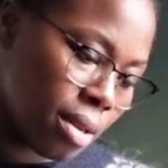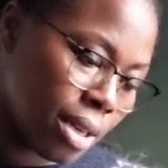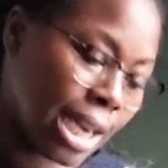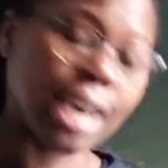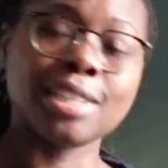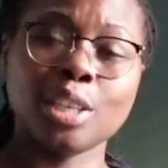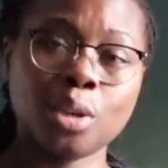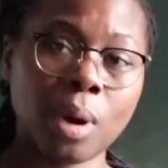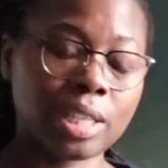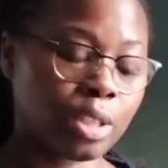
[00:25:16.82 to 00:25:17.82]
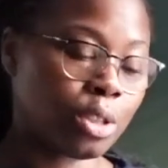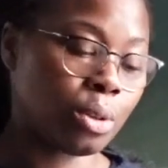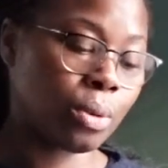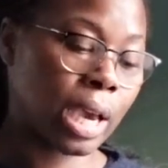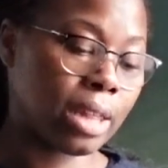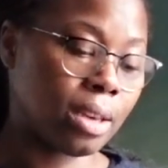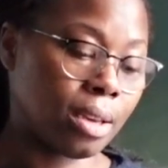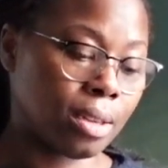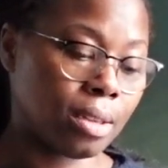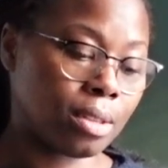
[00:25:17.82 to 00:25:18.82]
is a US 2 and
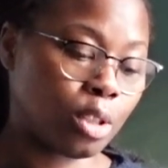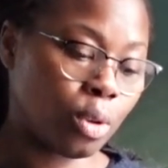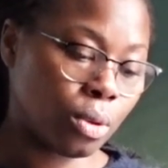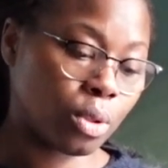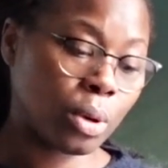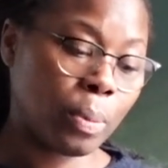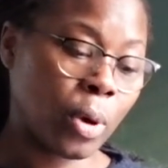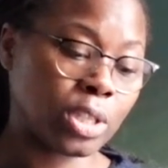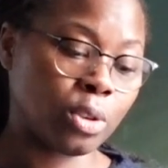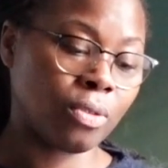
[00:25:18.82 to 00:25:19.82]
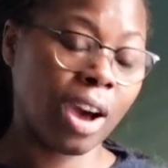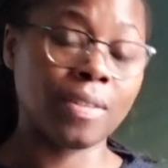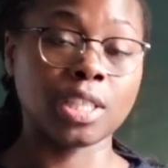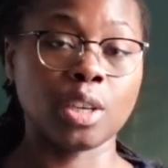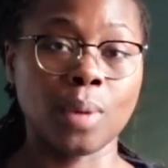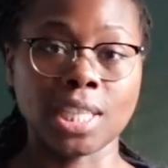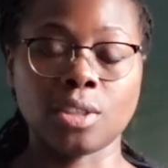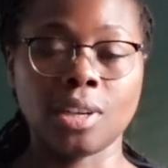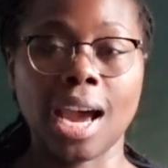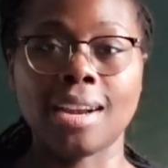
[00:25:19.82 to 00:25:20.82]
the 3.25 is a US
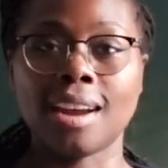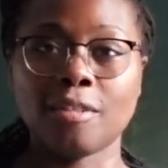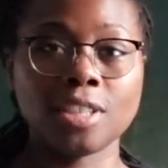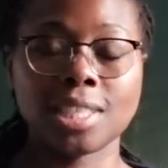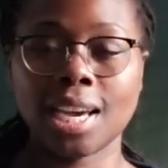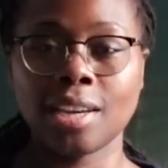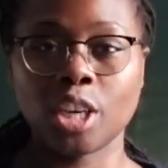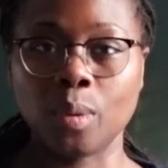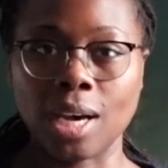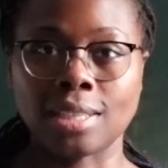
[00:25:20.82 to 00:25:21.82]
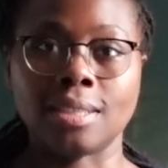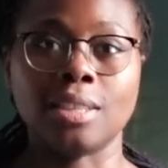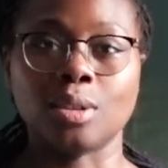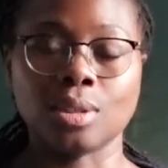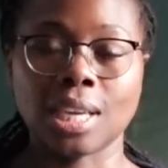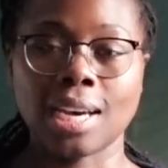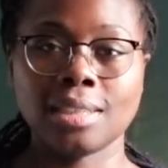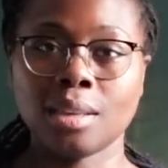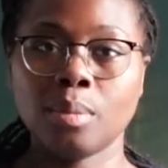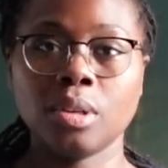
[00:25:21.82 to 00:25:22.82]
3. I never say US needle
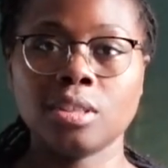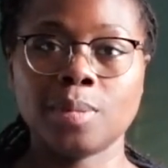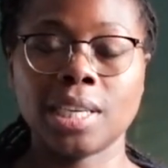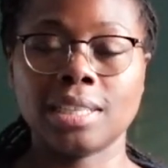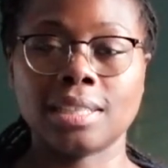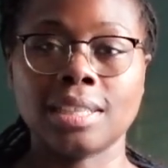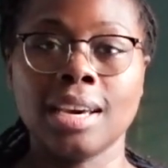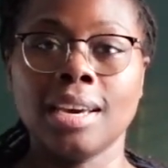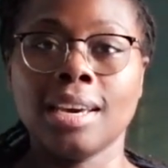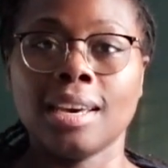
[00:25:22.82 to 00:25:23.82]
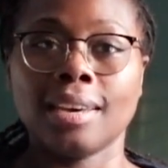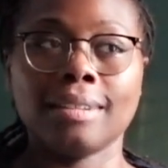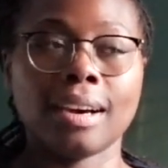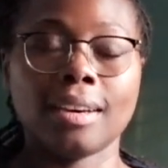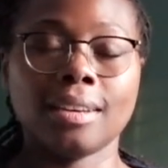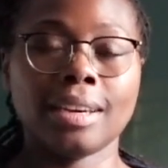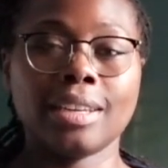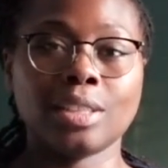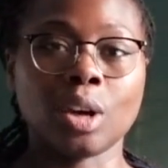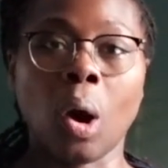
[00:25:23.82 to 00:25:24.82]
size numbers because it
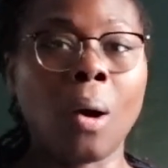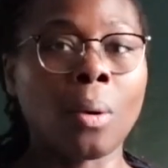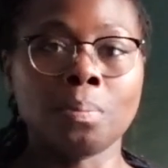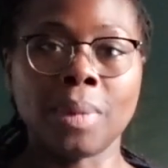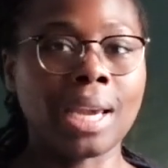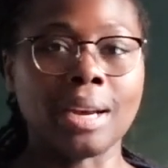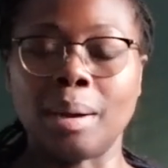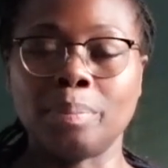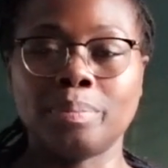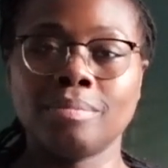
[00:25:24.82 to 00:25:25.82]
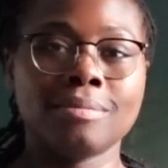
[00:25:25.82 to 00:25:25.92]
is all made up.